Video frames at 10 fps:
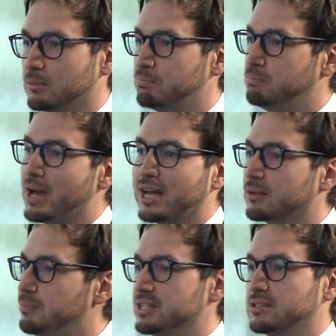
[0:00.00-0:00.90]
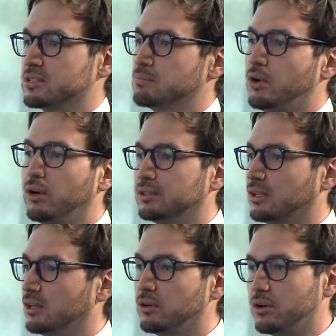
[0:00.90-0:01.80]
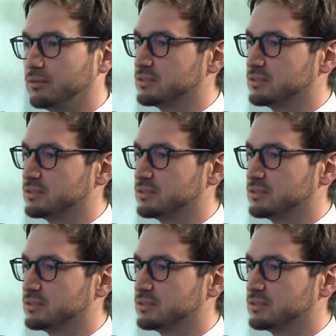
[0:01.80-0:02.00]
bank business model of,